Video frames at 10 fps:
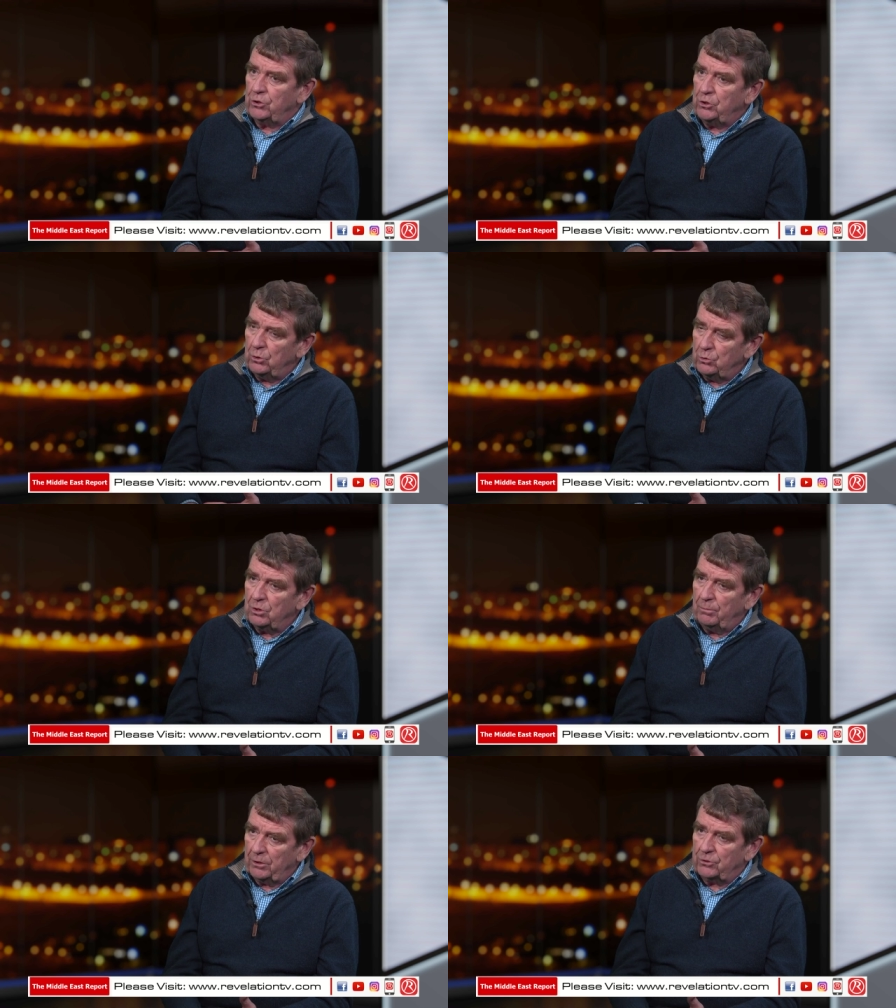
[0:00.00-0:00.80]
to use
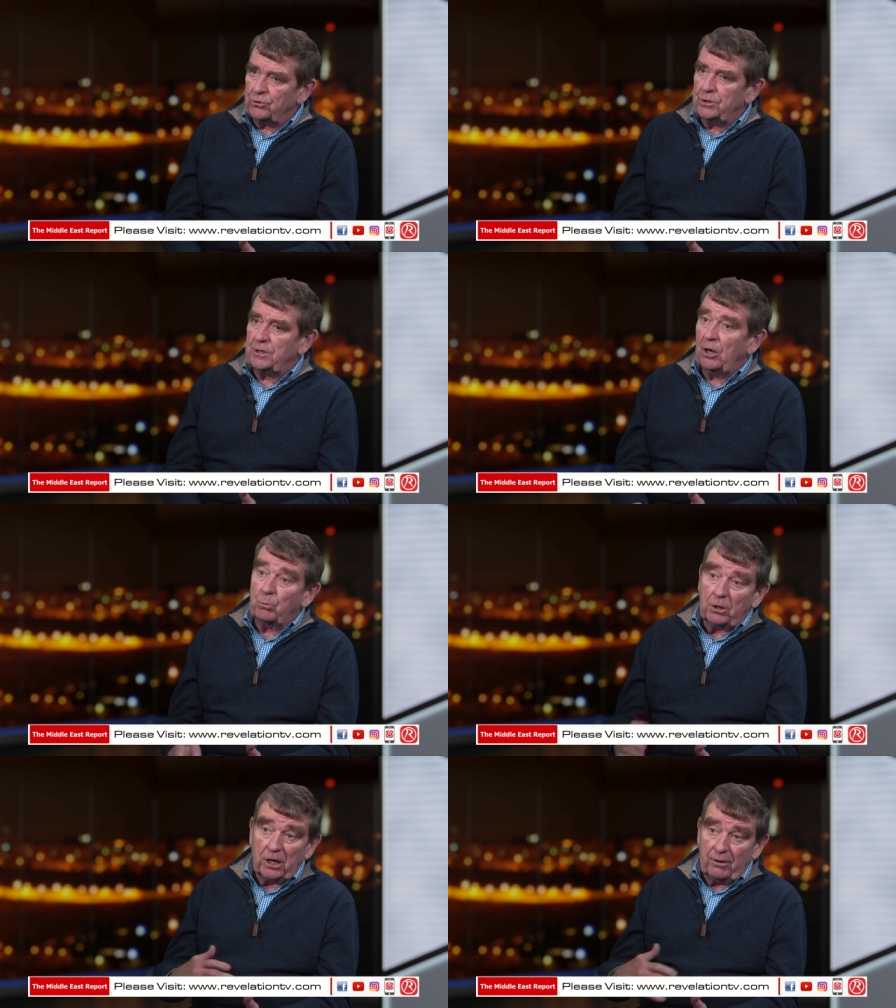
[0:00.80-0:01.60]
the military to
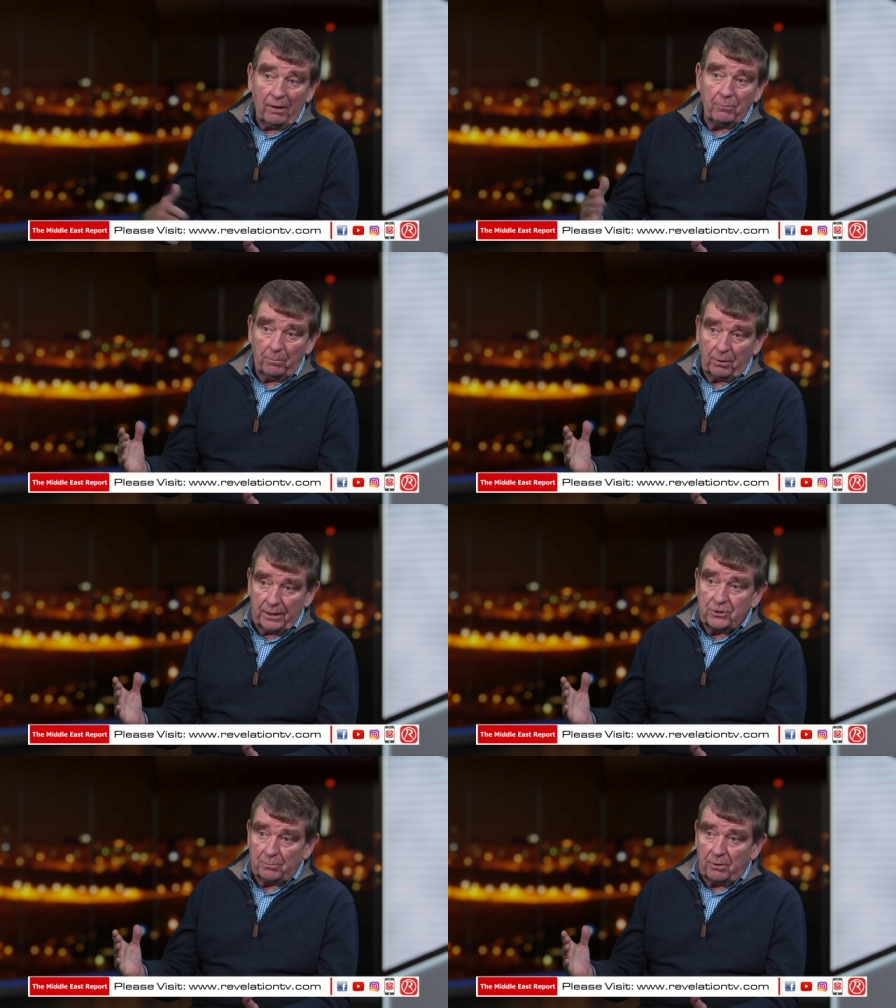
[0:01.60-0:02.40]
help clear up the
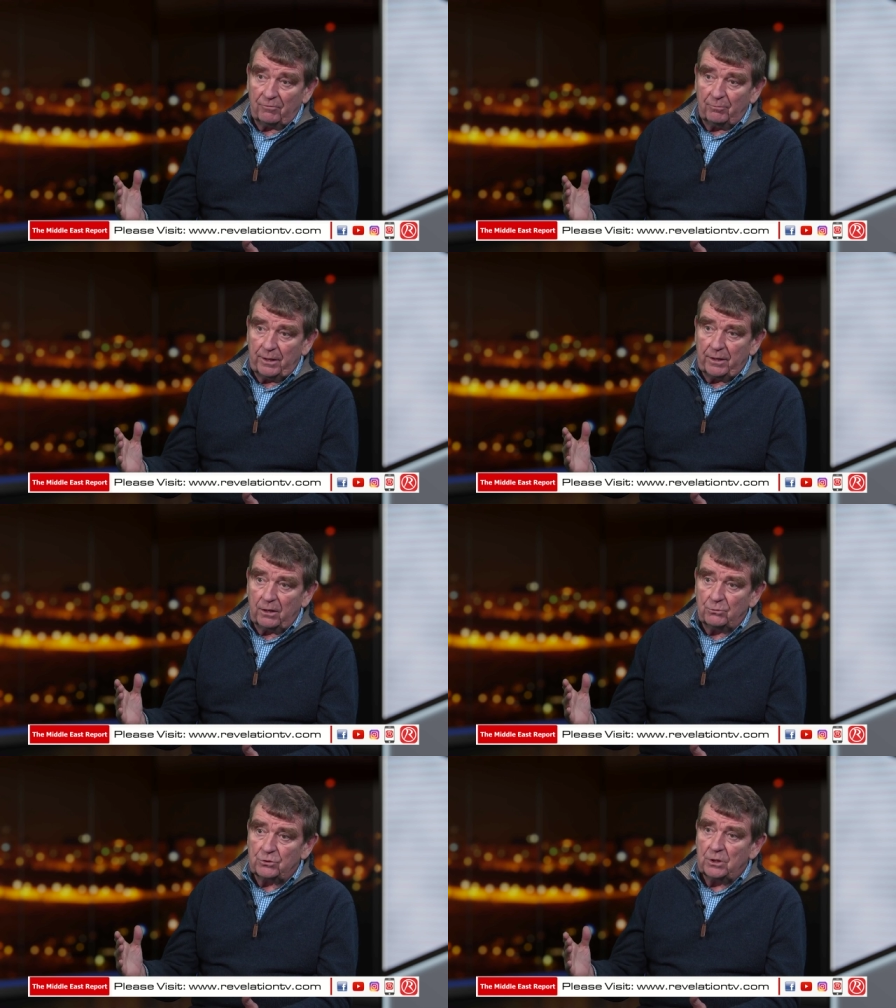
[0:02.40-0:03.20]
place, apart from anything
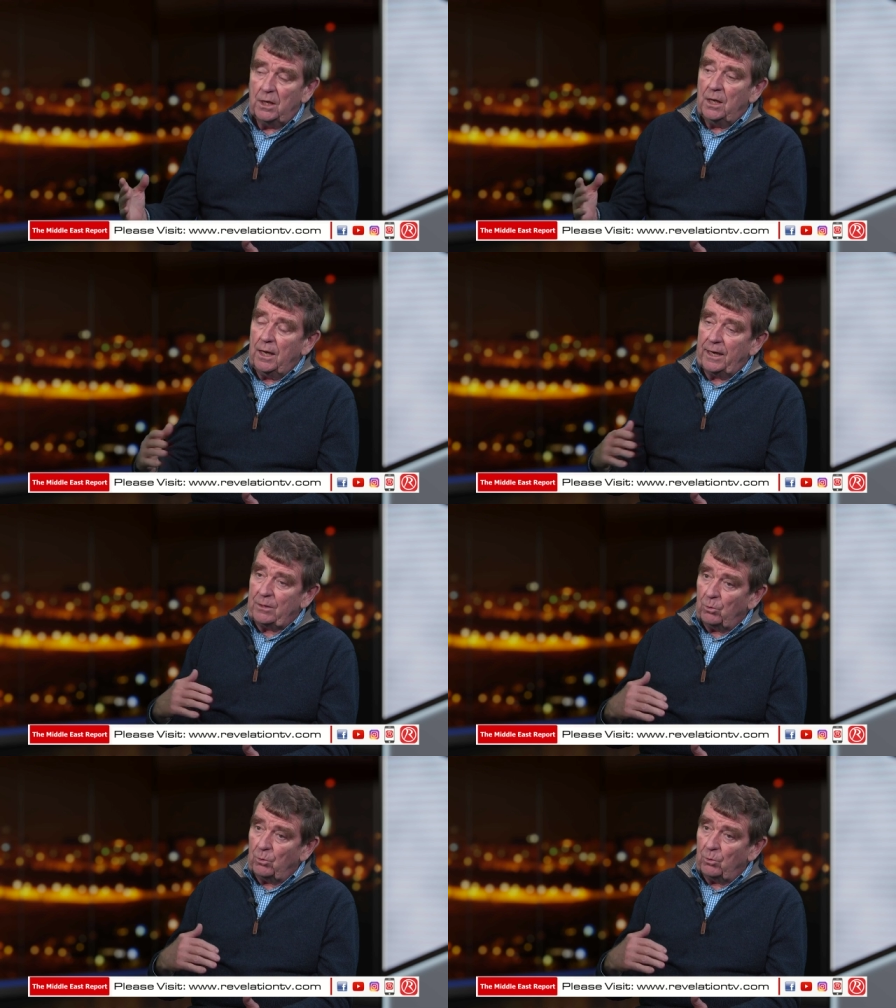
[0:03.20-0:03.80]
else, Makes and sense.